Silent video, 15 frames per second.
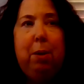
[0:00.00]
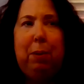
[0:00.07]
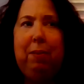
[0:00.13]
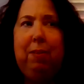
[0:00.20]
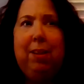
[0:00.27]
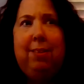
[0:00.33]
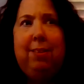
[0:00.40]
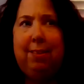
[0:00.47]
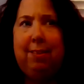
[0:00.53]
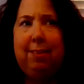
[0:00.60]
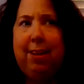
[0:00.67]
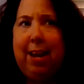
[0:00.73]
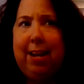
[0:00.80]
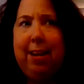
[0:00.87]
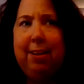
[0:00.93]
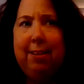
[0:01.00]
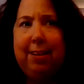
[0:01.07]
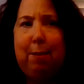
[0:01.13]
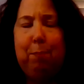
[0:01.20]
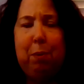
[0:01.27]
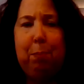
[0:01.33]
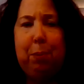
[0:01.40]
But this has taken
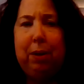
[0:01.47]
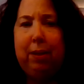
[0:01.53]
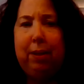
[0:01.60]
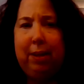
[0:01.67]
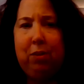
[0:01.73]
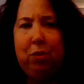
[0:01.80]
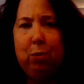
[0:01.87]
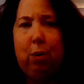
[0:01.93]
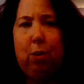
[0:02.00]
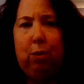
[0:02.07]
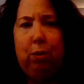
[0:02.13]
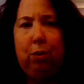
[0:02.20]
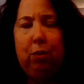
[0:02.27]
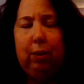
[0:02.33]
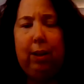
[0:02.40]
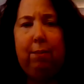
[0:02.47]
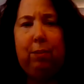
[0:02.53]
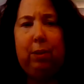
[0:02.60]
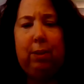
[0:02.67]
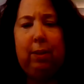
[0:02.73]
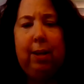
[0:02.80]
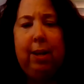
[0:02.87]
adaptability to a whole new
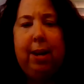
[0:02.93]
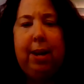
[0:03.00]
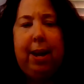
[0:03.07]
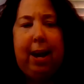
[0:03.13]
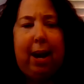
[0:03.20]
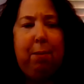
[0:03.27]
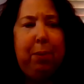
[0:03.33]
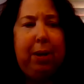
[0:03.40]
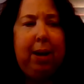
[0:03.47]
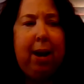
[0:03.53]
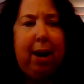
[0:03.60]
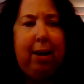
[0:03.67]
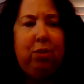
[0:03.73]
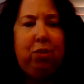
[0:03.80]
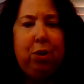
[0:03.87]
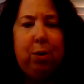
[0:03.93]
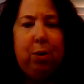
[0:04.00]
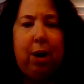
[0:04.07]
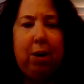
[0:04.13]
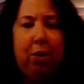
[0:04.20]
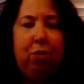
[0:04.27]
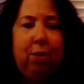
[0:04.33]
level. And because you're
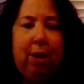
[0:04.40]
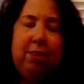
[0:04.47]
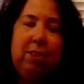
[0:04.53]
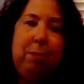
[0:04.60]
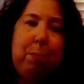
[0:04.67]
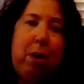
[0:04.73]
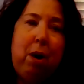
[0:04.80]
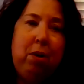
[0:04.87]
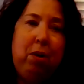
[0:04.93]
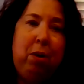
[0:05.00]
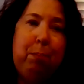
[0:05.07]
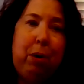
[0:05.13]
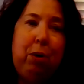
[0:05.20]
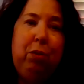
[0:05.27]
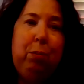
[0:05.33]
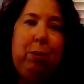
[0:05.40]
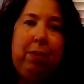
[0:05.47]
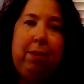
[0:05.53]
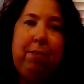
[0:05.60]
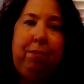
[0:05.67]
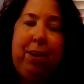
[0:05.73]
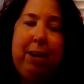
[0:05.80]
a trusted partner, both with
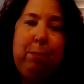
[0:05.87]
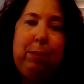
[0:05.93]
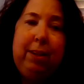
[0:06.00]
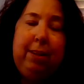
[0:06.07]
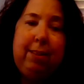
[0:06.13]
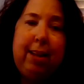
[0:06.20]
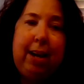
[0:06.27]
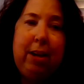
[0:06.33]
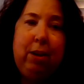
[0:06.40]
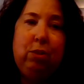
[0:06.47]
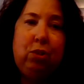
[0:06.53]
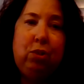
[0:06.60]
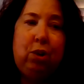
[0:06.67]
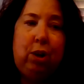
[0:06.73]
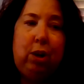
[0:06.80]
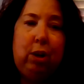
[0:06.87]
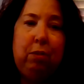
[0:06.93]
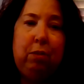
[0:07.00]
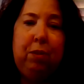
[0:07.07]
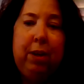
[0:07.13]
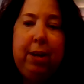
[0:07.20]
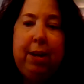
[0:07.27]
the families that you serve
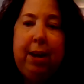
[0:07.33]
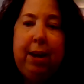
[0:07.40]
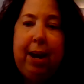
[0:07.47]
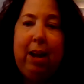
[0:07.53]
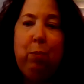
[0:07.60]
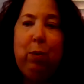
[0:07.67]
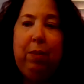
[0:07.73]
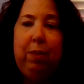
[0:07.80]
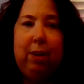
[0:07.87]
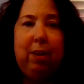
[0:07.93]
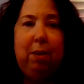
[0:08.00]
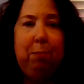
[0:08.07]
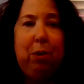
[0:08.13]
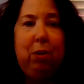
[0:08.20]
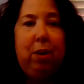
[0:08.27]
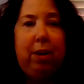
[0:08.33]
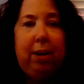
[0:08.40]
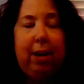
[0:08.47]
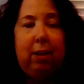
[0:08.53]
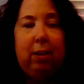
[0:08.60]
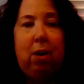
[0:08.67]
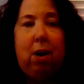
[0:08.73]
and with the community
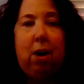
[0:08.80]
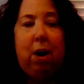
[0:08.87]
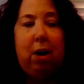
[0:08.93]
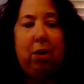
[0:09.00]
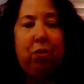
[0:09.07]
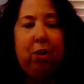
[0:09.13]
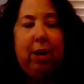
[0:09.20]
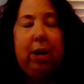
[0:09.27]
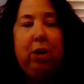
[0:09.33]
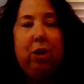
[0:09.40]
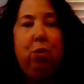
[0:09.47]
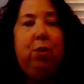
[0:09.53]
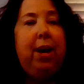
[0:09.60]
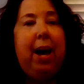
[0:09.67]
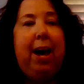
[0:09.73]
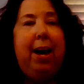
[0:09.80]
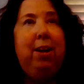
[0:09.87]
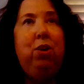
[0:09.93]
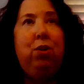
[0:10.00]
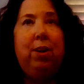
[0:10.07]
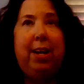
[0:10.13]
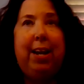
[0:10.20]
at large, you can
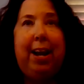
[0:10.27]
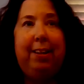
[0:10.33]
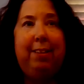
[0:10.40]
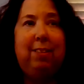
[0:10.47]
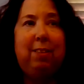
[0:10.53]
create